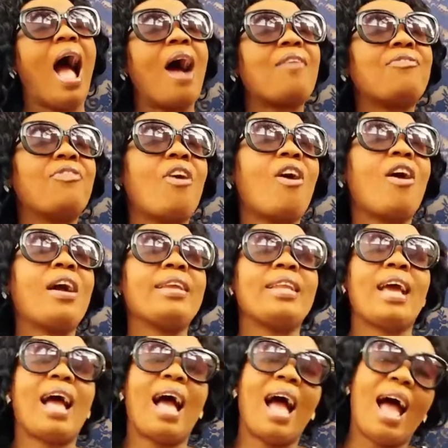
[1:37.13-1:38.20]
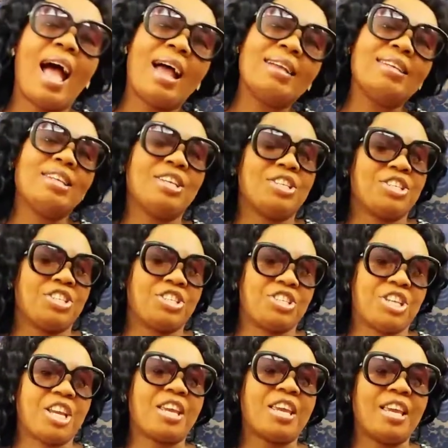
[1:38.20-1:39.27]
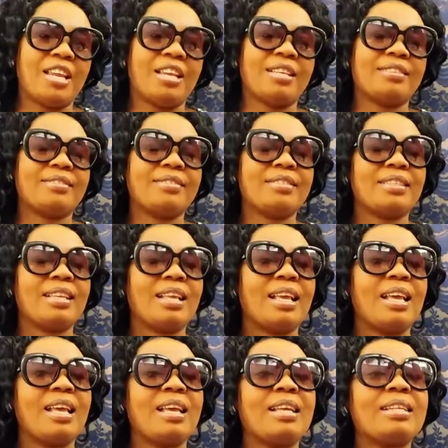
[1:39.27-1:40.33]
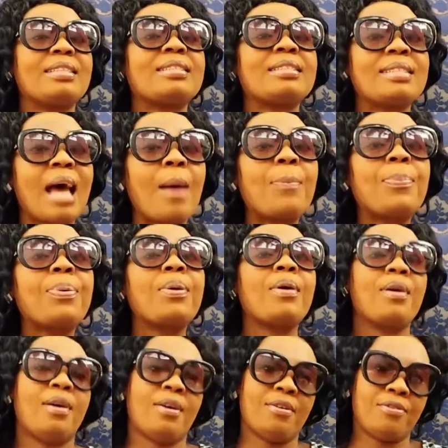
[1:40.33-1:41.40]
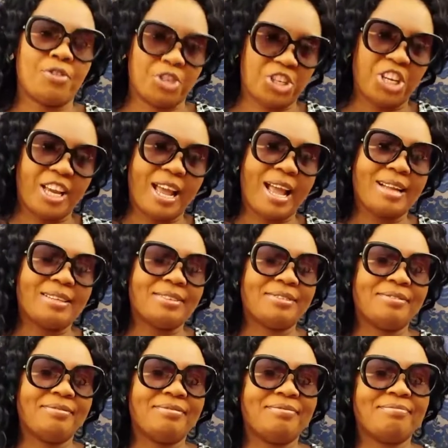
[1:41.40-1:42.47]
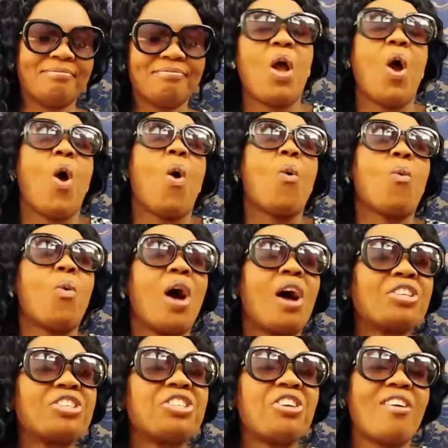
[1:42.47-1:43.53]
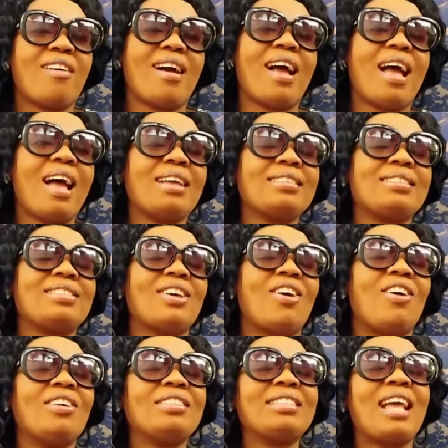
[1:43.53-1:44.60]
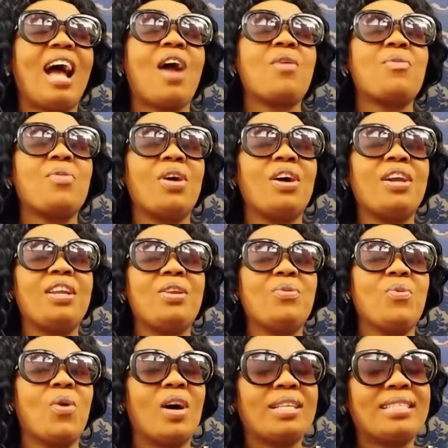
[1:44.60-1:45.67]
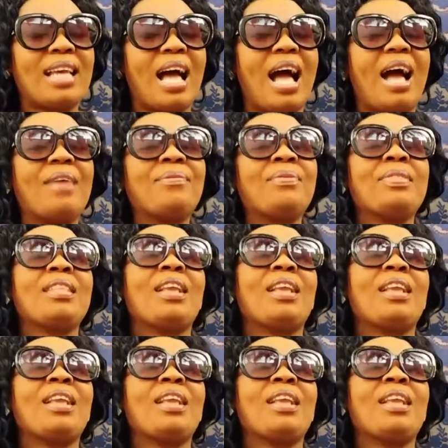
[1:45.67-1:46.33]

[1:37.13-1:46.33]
Avoid hand shaking. Tap for shaken. Wash your hands under running water